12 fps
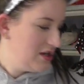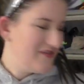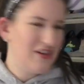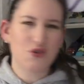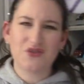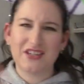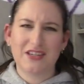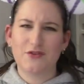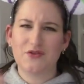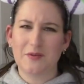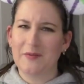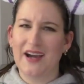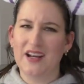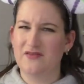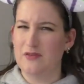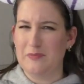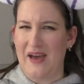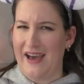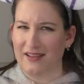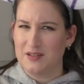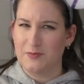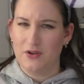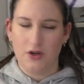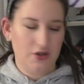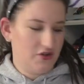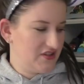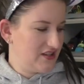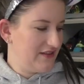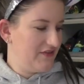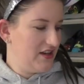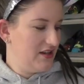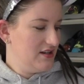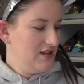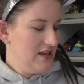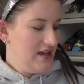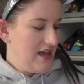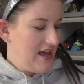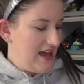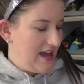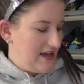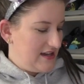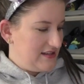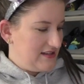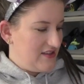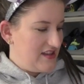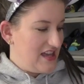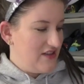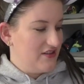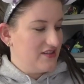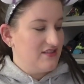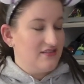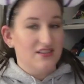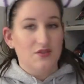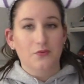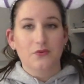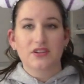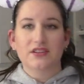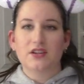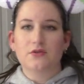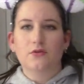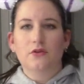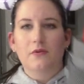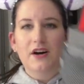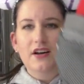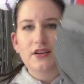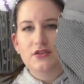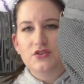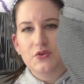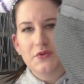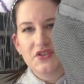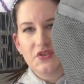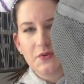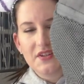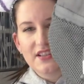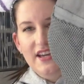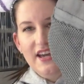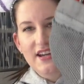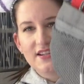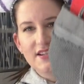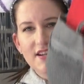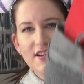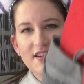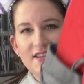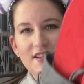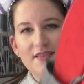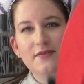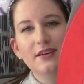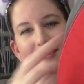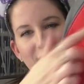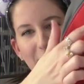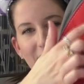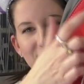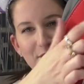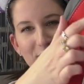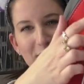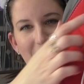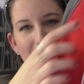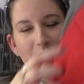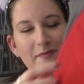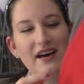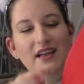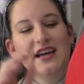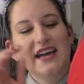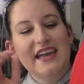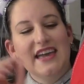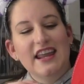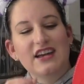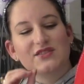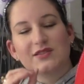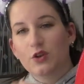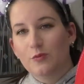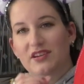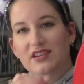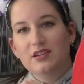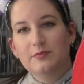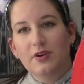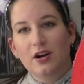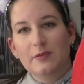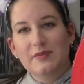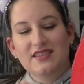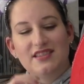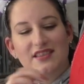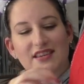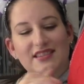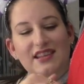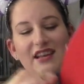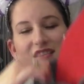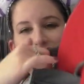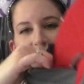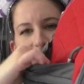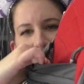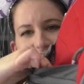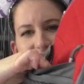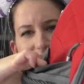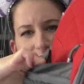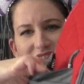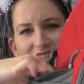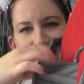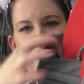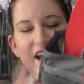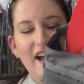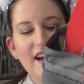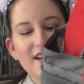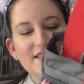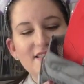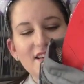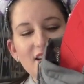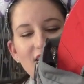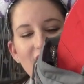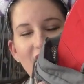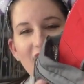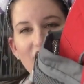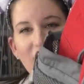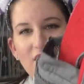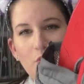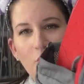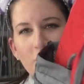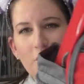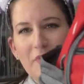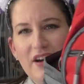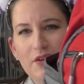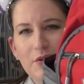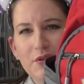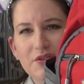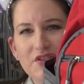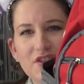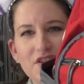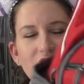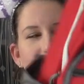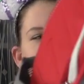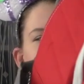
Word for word: They usually give you some kind of a bag to put all your stuff in. And they gave us this really cool one, Toy Story Land. The sponsor was Baby Bell. It has so many compartments in this, and I love that the outside has like the water bottle holder.